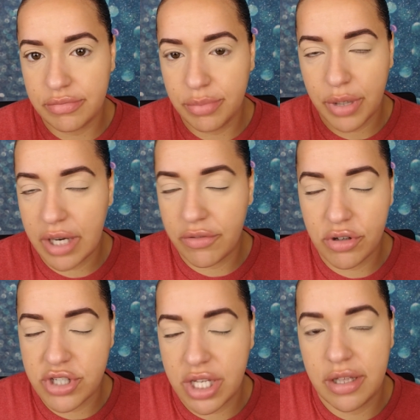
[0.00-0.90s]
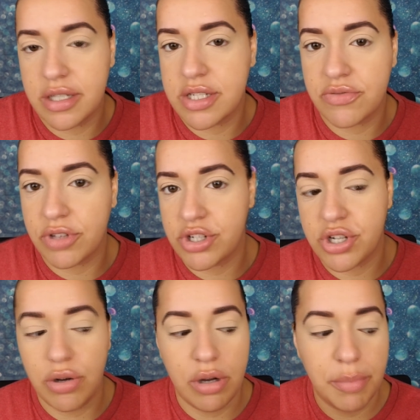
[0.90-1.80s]
whatever shade that doesn't really
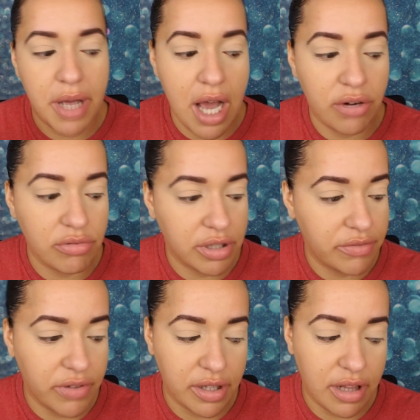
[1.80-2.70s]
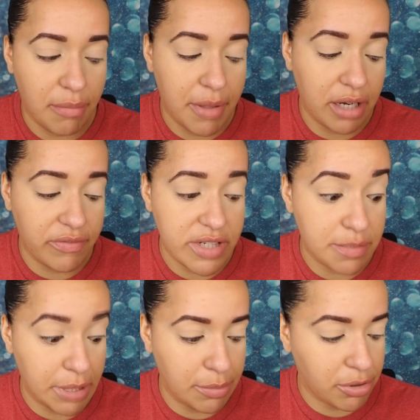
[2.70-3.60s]
show up, but I don't really feel like that benefits
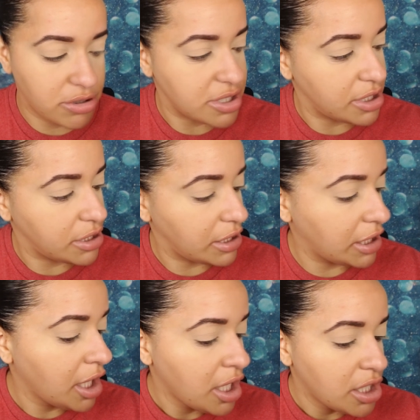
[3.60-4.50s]
me personally.